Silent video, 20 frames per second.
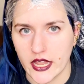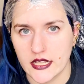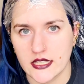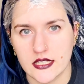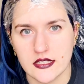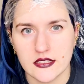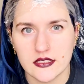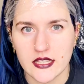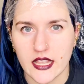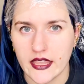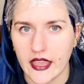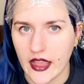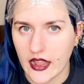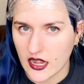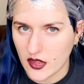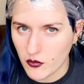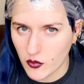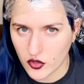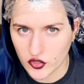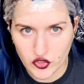It doesn't take any
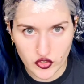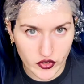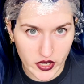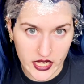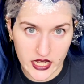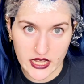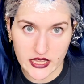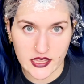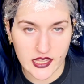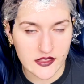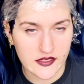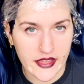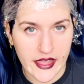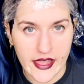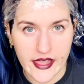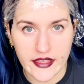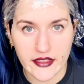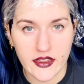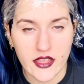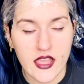more training than
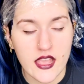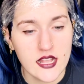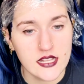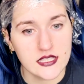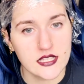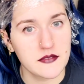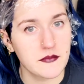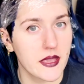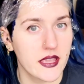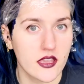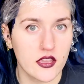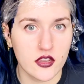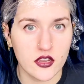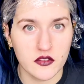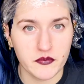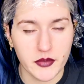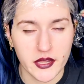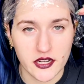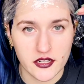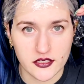that to make a good
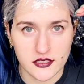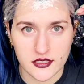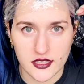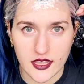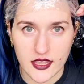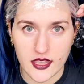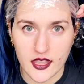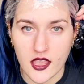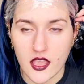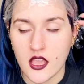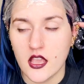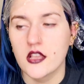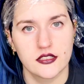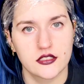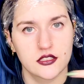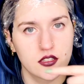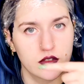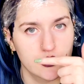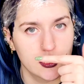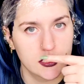piercing.
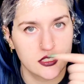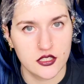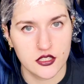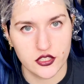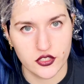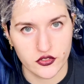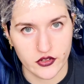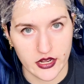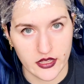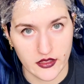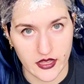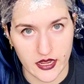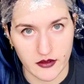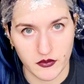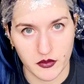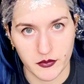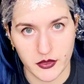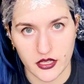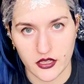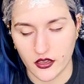So just the straight line will
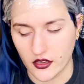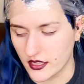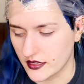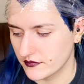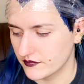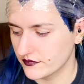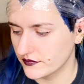be good.